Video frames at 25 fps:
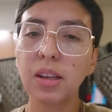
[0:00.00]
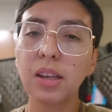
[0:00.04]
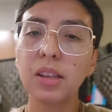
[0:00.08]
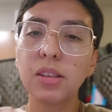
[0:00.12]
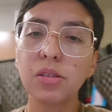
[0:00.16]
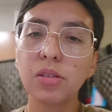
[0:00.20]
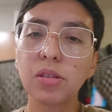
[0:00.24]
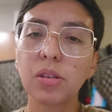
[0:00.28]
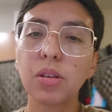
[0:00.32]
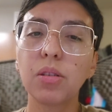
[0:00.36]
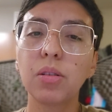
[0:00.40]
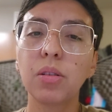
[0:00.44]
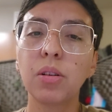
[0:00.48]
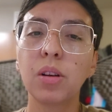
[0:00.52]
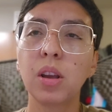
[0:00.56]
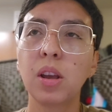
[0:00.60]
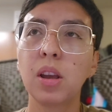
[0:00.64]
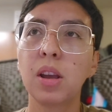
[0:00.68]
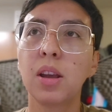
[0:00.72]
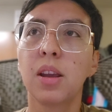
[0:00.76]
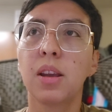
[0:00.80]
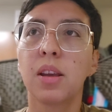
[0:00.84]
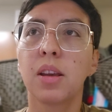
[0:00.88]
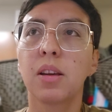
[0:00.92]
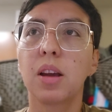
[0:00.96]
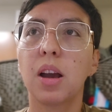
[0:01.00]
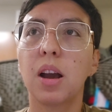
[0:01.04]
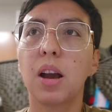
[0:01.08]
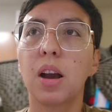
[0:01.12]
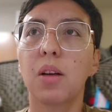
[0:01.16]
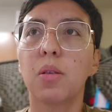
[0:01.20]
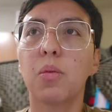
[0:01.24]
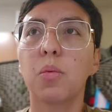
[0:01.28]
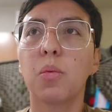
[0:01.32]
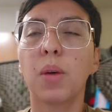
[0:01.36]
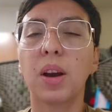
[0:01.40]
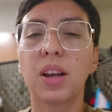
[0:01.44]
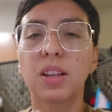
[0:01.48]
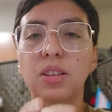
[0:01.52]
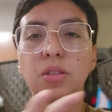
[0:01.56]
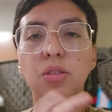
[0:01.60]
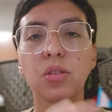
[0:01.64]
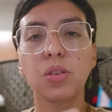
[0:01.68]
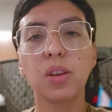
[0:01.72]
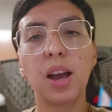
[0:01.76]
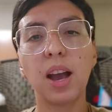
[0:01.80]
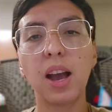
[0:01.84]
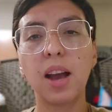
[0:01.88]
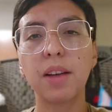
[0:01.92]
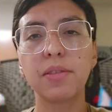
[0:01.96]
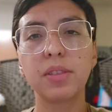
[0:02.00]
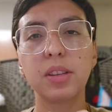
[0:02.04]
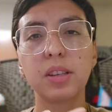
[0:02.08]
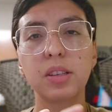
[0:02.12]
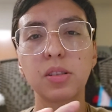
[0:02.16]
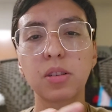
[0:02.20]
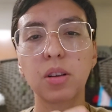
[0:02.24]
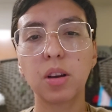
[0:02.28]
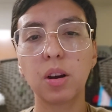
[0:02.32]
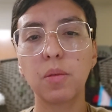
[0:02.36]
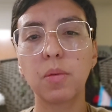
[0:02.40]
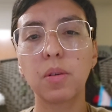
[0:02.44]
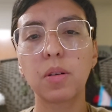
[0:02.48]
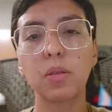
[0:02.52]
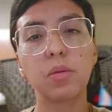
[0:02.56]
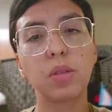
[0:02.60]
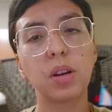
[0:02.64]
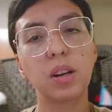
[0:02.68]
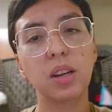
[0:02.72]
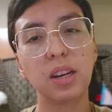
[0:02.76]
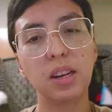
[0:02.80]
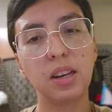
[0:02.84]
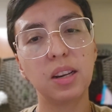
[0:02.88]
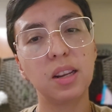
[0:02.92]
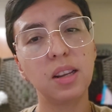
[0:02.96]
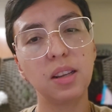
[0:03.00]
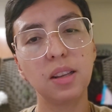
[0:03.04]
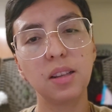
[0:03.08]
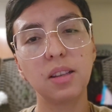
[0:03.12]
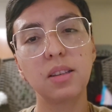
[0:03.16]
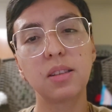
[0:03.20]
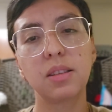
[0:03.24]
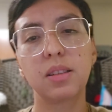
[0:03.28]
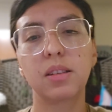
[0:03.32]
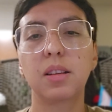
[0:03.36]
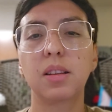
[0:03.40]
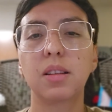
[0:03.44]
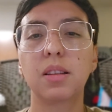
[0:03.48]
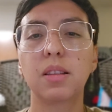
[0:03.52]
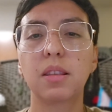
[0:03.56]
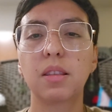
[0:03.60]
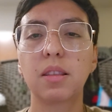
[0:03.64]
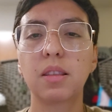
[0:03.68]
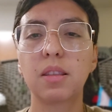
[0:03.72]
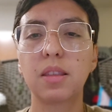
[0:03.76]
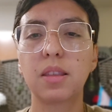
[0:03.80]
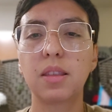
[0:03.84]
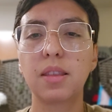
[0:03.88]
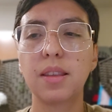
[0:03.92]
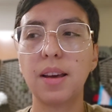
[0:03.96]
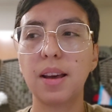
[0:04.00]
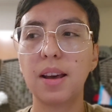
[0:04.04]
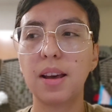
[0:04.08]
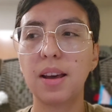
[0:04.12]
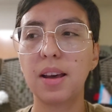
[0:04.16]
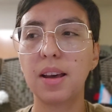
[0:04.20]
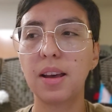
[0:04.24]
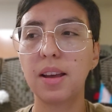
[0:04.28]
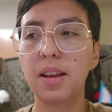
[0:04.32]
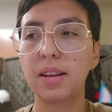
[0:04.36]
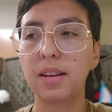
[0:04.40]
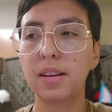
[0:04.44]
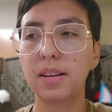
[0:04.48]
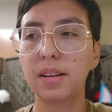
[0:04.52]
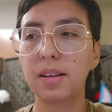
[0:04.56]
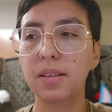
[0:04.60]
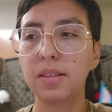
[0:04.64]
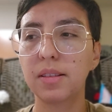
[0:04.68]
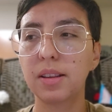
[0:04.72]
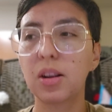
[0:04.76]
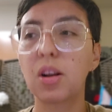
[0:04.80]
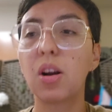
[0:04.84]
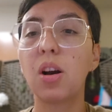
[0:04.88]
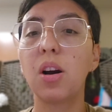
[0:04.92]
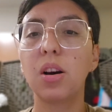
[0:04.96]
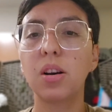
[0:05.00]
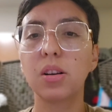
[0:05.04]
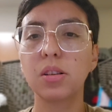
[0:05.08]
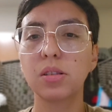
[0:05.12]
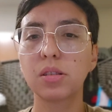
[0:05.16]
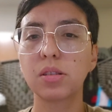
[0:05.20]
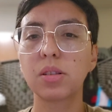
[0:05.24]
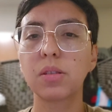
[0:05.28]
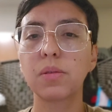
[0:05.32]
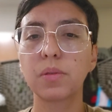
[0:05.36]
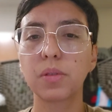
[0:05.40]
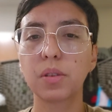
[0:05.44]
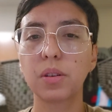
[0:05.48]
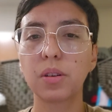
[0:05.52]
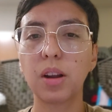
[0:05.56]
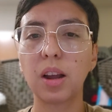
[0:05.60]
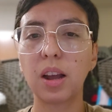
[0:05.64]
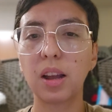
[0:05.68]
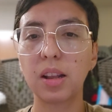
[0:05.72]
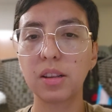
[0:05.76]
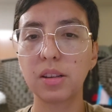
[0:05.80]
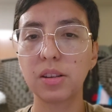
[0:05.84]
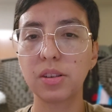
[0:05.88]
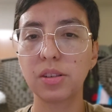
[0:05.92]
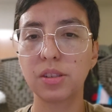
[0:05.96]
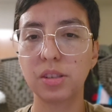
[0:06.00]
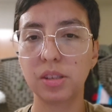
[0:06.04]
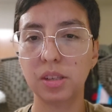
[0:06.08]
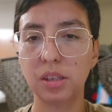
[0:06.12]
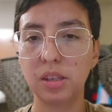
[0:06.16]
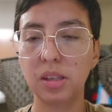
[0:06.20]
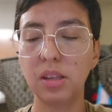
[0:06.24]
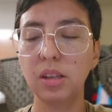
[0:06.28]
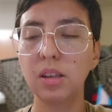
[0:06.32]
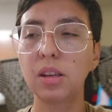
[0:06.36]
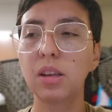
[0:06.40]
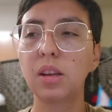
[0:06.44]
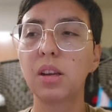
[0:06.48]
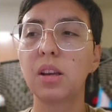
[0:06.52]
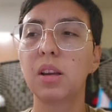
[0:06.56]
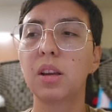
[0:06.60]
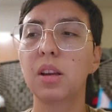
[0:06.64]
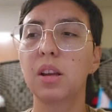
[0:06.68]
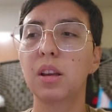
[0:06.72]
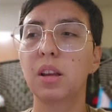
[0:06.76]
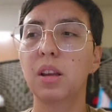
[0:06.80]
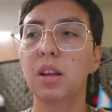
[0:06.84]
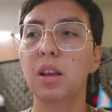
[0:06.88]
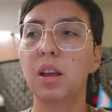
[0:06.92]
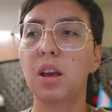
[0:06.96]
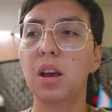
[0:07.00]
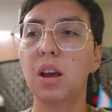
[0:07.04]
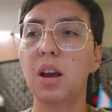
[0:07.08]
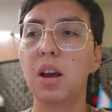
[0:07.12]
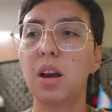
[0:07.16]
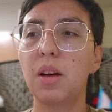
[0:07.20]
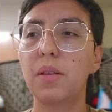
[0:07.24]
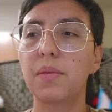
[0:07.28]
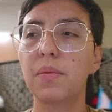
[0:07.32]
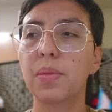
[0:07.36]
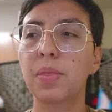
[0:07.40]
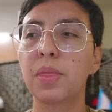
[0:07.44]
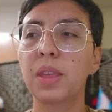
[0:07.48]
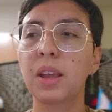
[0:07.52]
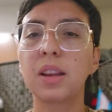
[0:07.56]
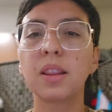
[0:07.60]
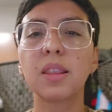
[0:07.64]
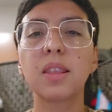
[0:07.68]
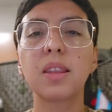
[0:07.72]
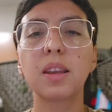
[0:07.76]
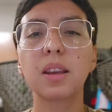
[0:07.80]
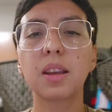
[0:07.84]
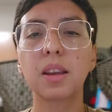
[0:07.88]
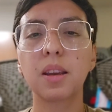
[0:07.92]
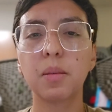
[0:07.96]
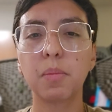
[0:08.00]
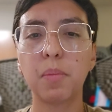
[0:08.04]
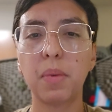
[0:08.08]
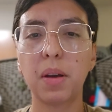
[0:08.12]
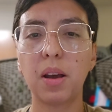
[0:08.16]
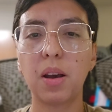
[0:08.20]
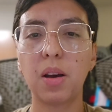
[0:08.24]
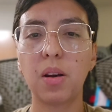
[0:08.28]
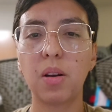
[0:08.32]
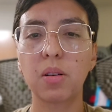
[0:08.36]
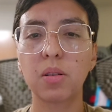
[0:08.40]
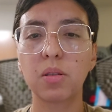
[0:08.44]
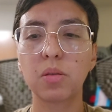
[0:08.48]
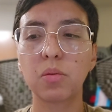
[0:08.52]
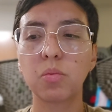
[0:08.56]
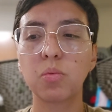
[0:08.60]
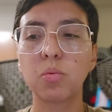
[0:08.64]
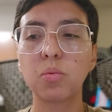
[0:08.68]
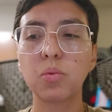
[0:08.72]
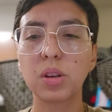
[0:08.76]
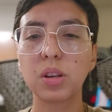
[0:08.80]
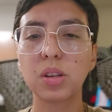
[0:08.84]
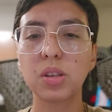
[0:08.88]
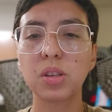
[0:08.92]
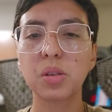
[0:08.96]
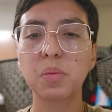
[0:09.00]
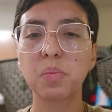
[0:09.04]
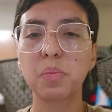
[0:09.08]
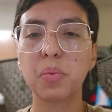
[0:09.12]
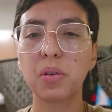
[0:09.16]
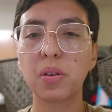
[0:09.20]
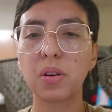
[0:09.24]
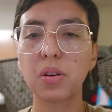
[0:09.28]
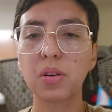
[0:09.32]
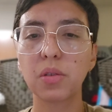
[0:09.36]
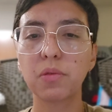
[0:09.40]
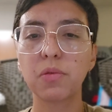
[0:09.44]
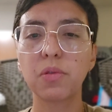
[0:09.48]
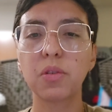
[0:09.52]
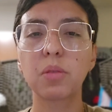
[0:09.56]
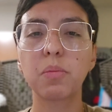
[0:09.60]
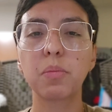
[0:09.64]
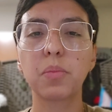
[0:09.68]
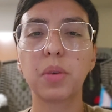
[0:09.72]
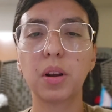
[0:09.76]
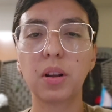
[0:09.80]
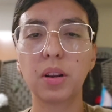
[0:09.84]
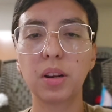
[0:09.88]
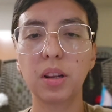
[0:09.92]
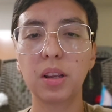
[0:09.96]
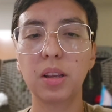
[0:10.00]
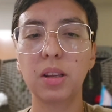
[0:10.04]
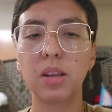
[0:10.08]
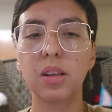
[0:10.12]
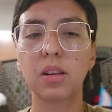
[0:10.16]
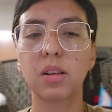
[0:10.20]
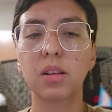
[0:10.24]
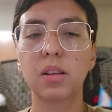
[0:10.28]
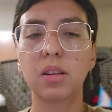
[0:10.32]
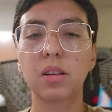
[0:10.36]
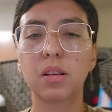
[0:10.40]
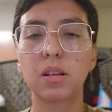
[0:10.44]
so once you have discovered what it is, that the cause of your allergy, then think about which part of your body,